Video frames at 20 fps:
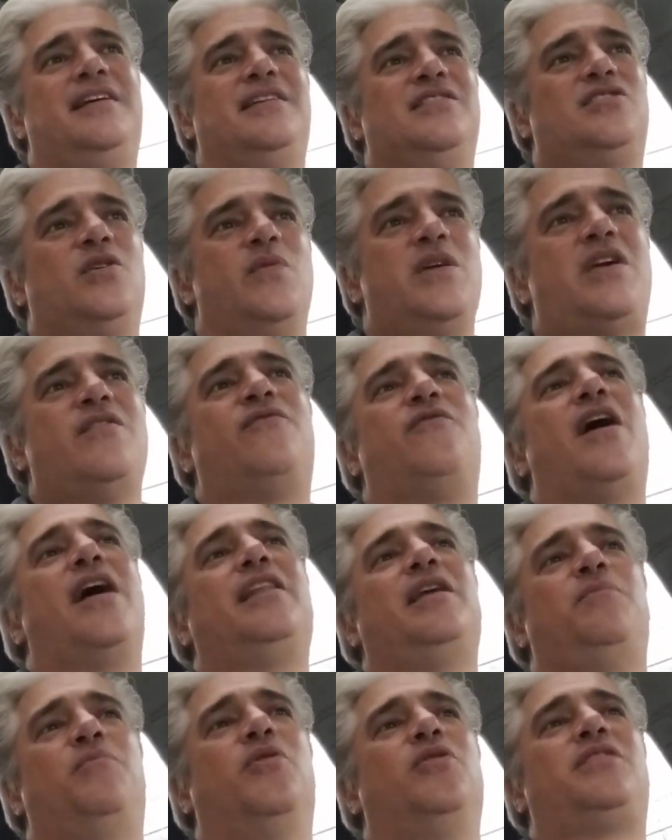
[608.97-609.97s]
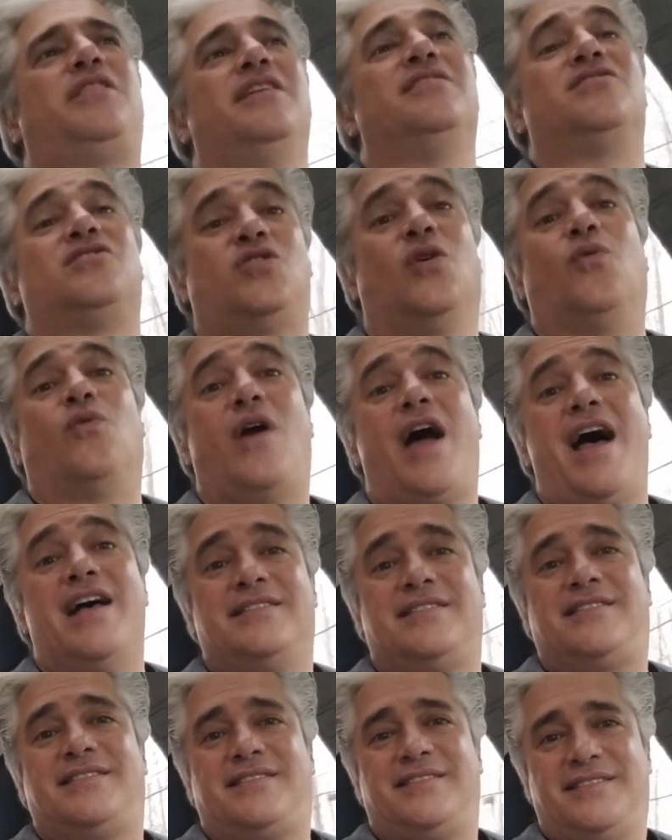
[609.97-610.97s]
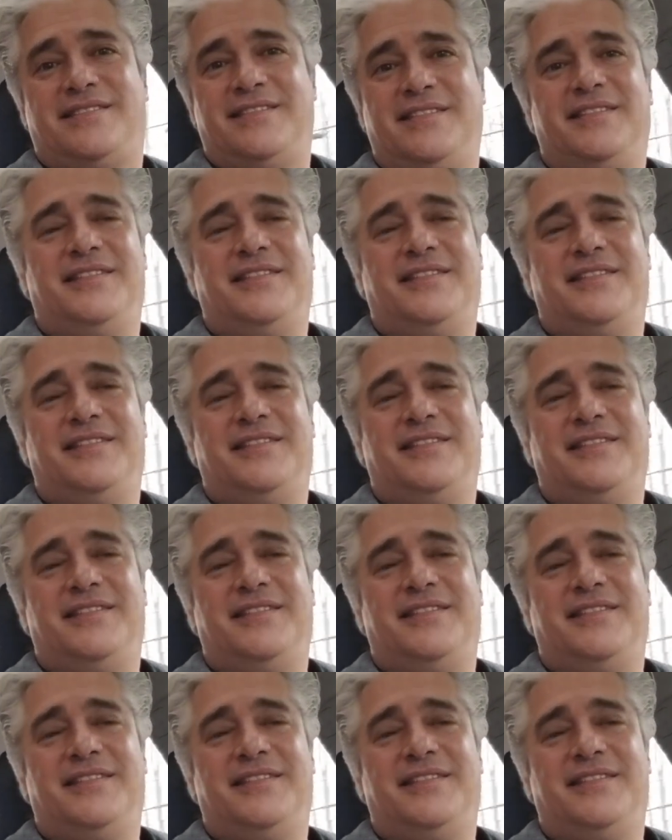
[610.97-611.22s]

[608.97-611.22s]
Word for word: so we can finally put this to rest